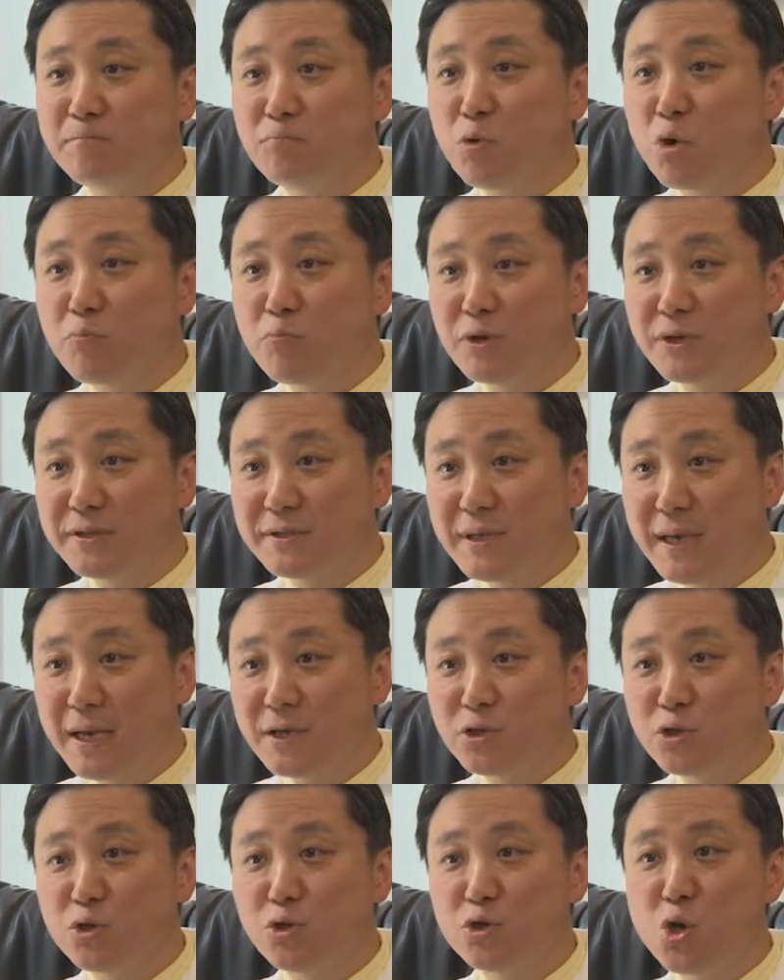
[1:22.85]
More
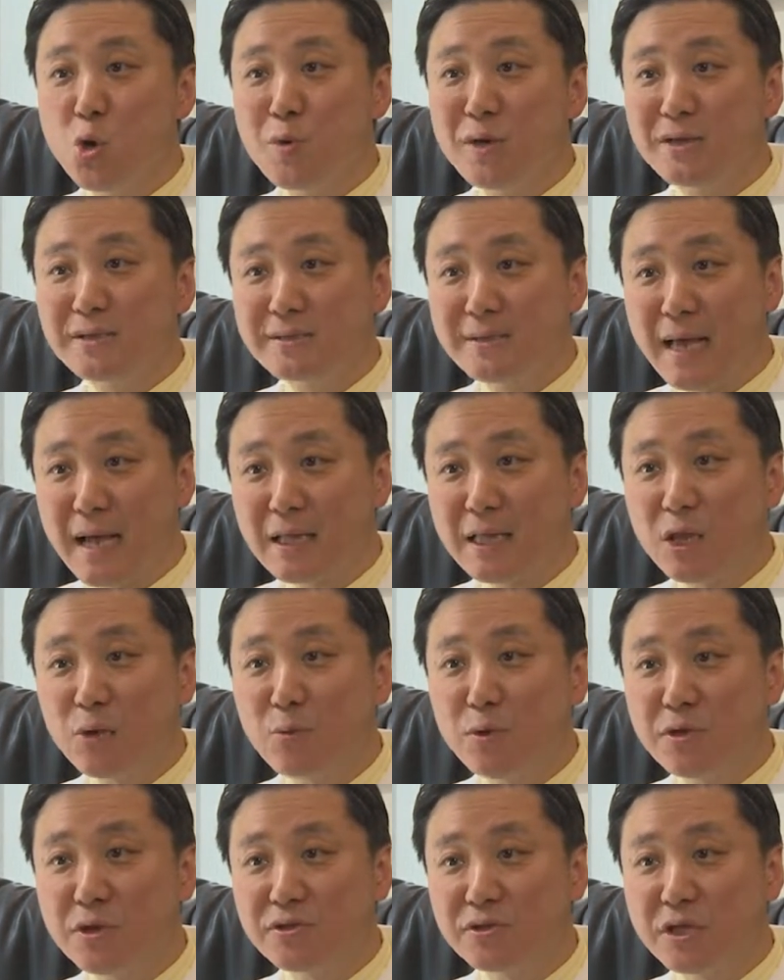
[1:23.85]
precise, you know exactly
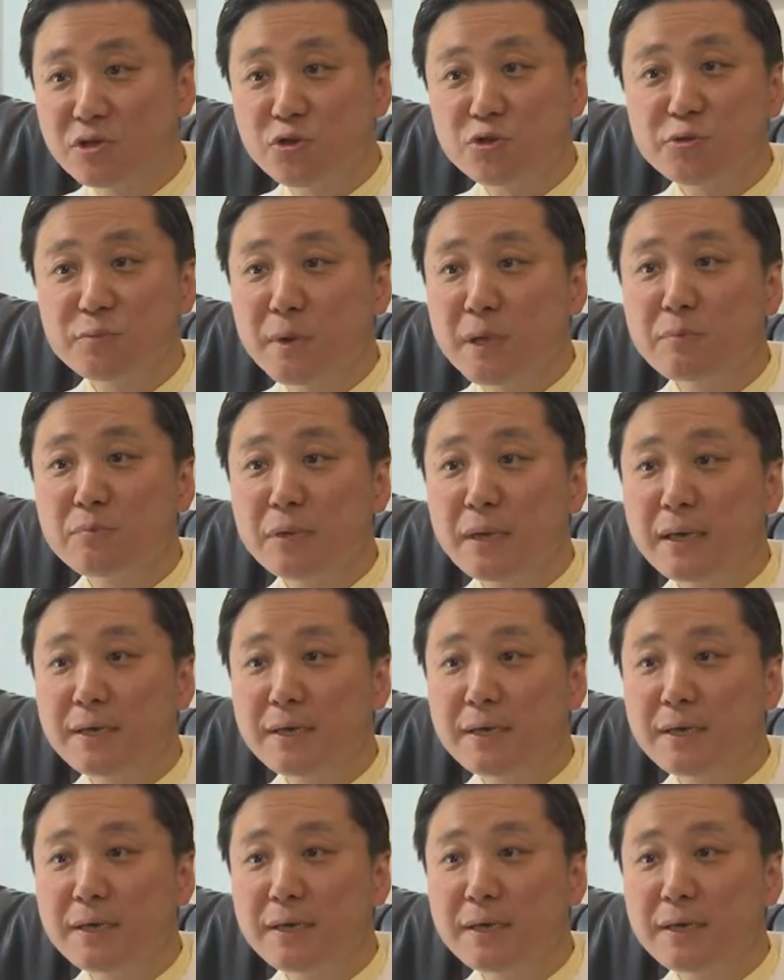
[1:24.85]
where the stitches are being